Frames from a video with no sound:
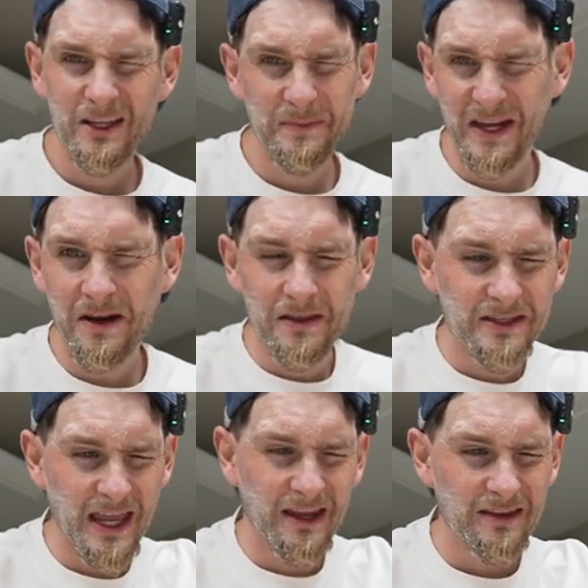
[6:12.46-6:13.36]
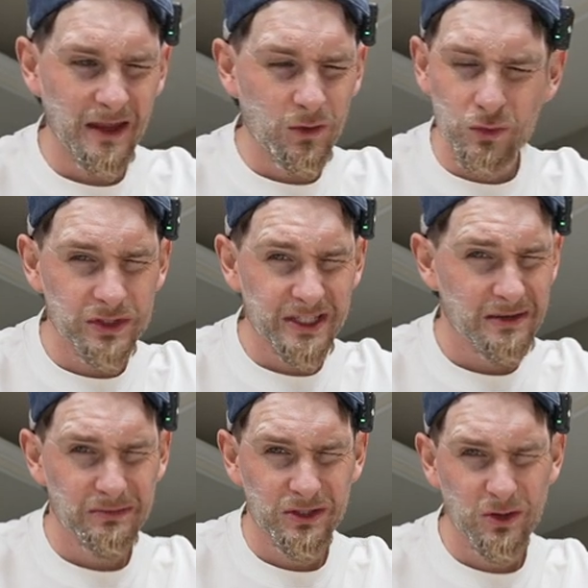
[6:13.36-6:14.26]
at the beginning of the day, they all
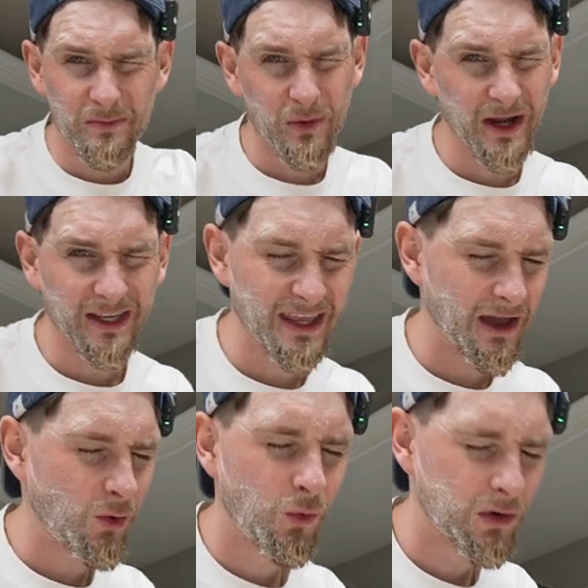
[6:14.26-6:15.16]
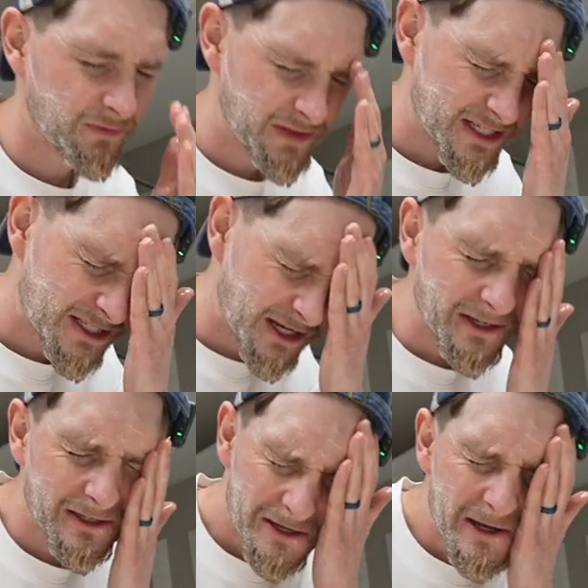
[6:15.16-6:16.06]
seem doable. I can get all of this
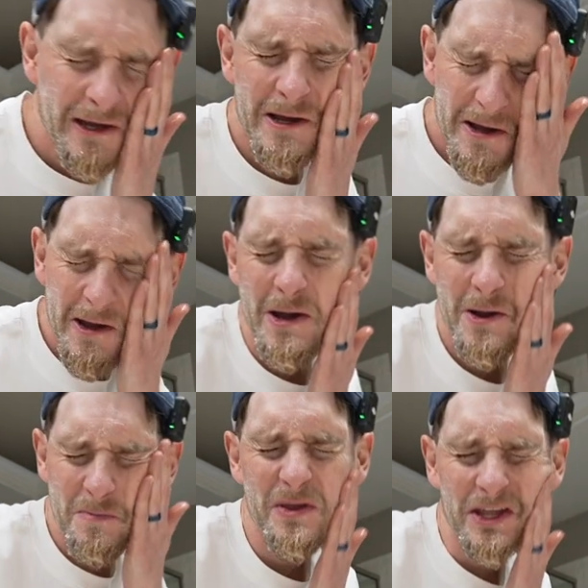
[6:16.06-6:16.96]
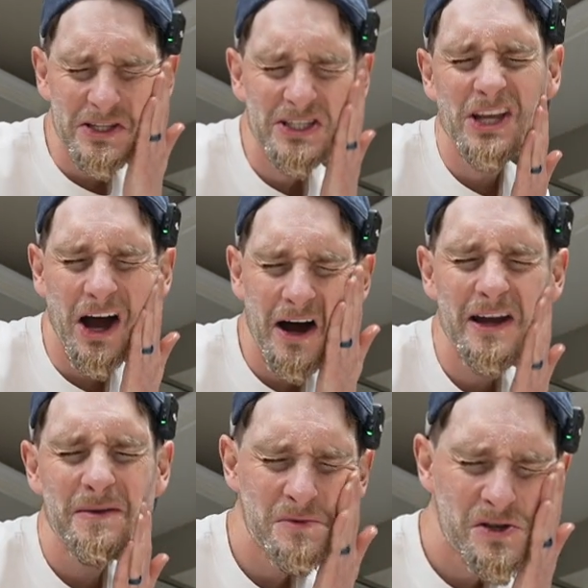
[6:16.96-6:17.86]
done. But then
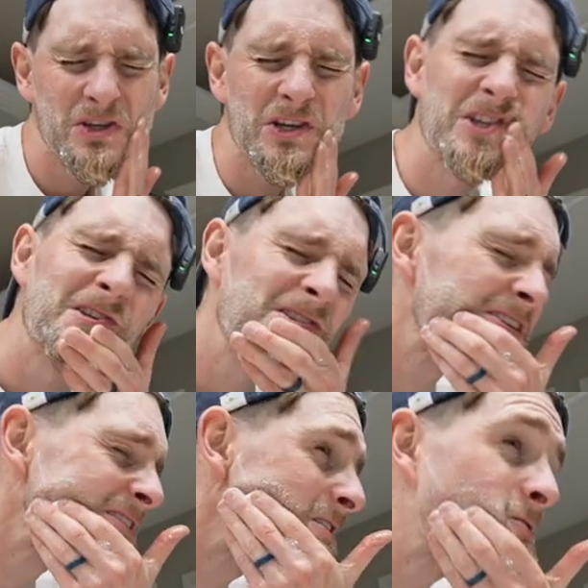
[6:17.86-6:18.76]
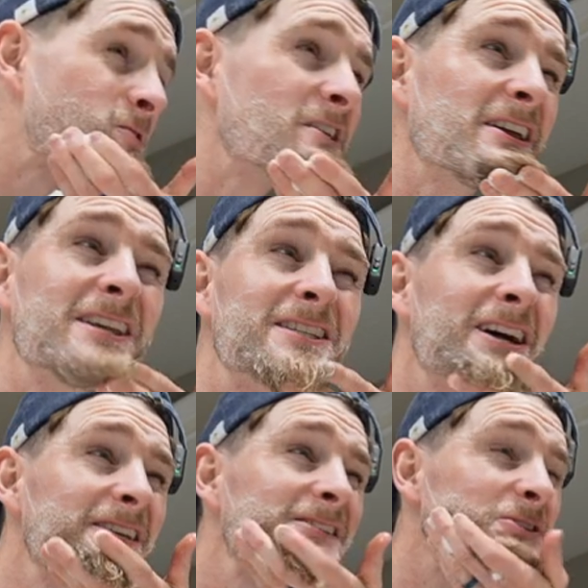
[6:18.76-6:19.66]
time just slowly
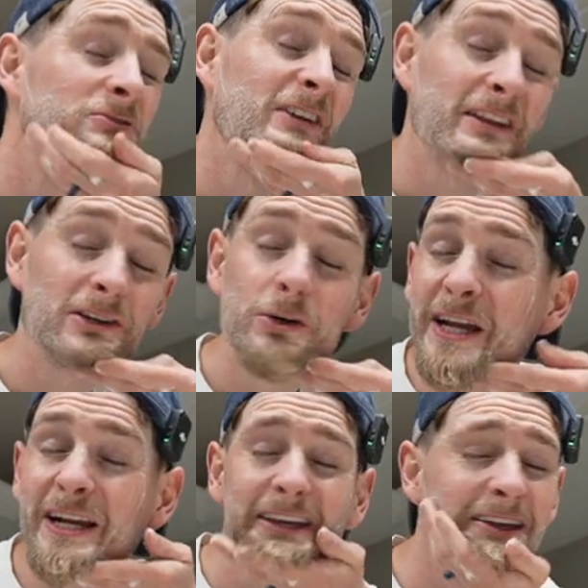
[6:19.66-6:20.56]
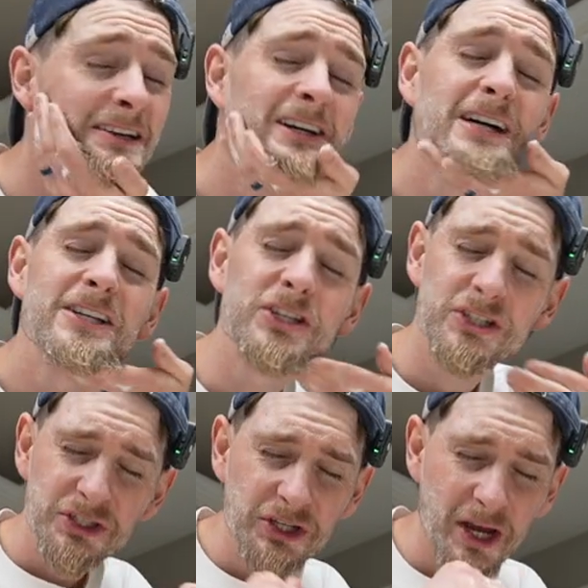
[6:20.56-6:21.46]
starts, or rather quickly,
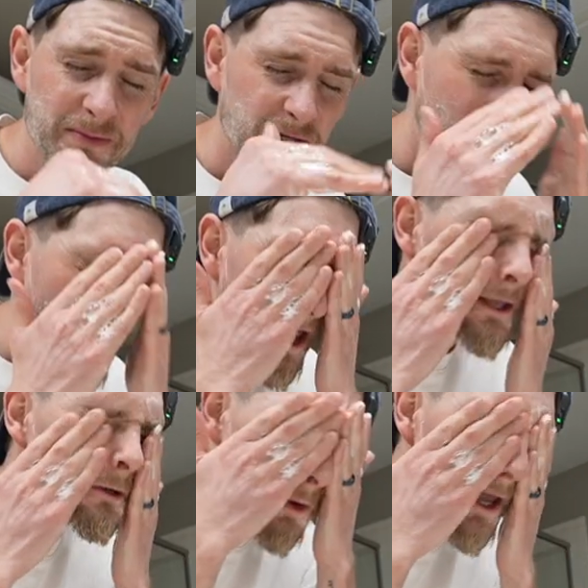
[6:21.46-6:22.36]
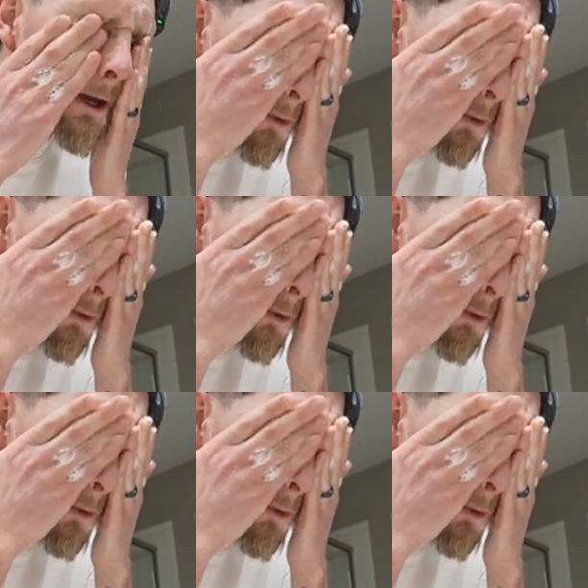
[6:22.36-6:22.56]
just chips away and away